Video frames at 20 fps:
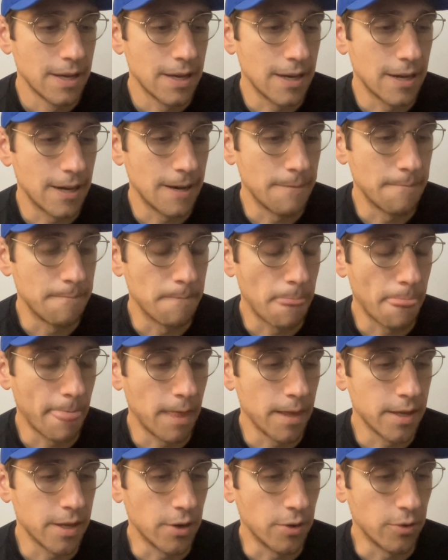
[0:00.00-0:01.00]
a
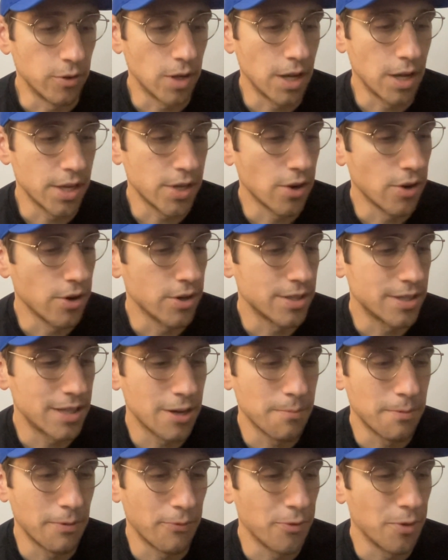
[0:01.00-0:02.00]
lot of yards
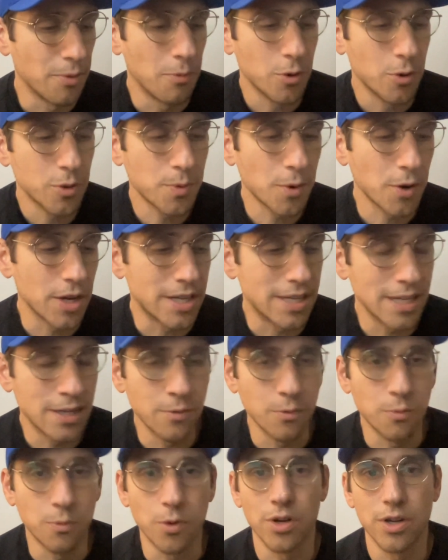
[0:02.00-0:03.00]
there. But for the most part, it
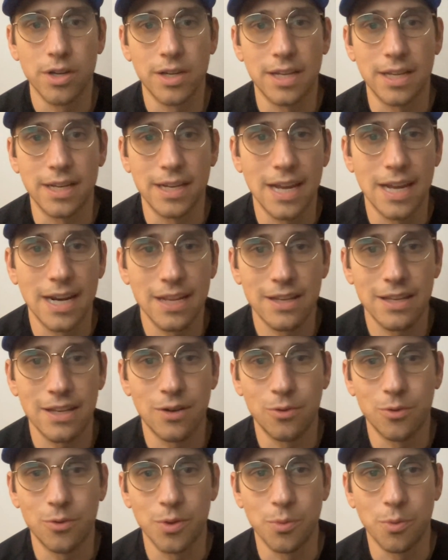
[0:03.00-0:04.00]
didn't work. And not
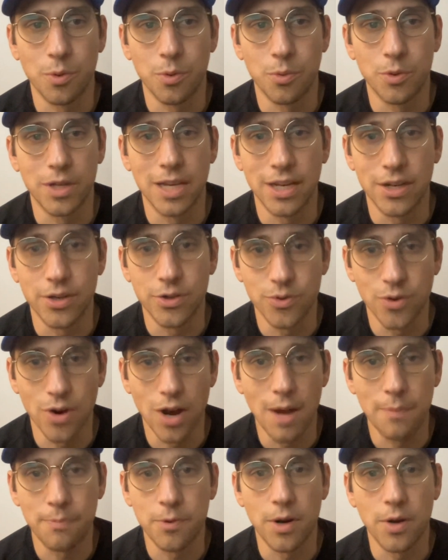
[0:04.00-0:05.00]
only were we getting
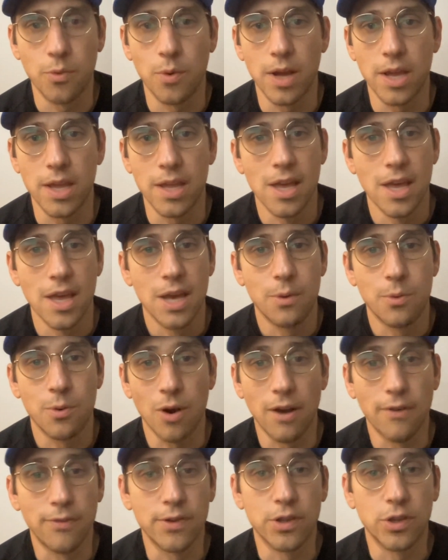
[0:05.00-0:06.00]
dropped right away,
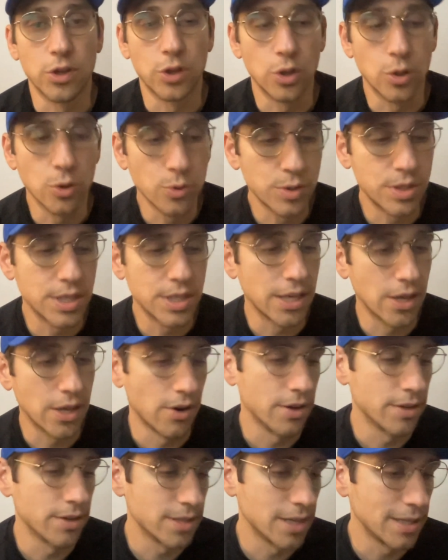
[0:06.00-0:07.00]
we were often losing
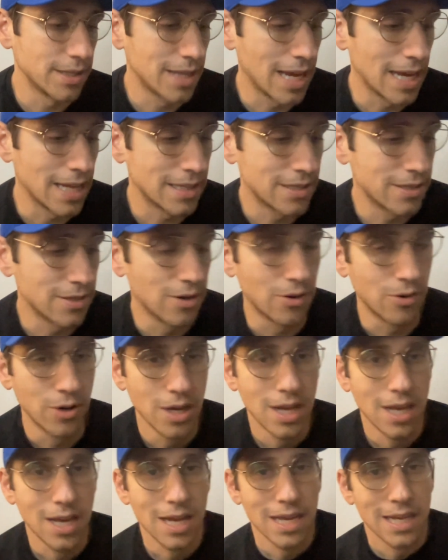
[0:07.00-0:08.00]
yards on that. So
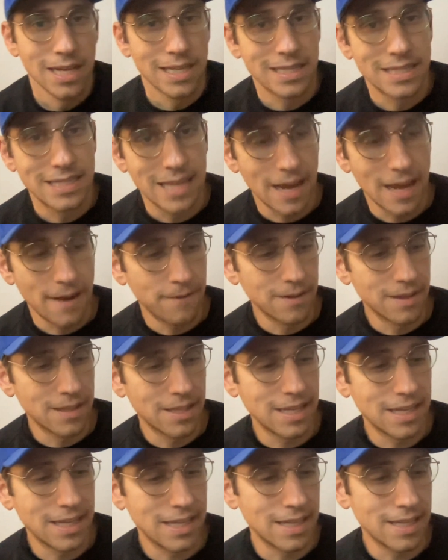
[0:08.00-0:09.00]

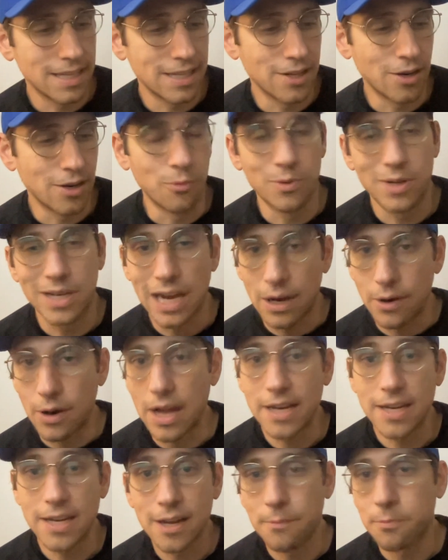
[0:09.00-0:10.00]
definitely, we
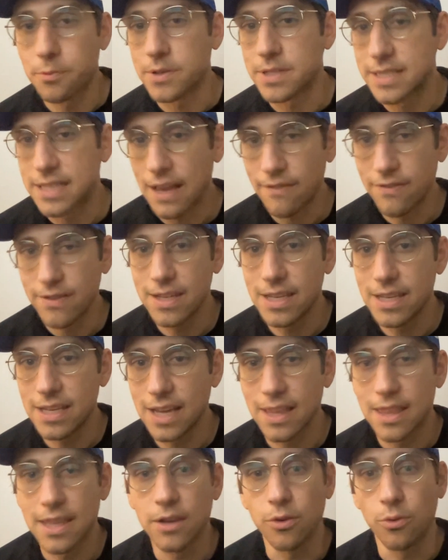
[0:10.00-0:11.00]
ended up with
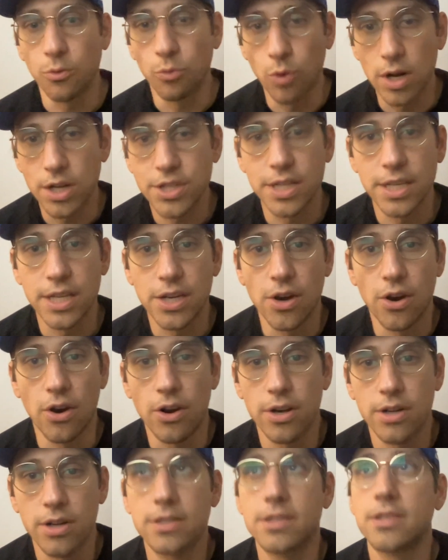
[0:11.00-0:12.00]
70, I think, rushing
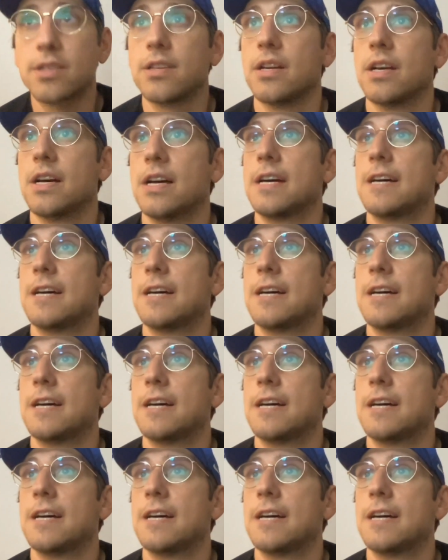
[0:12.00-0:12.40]
yards.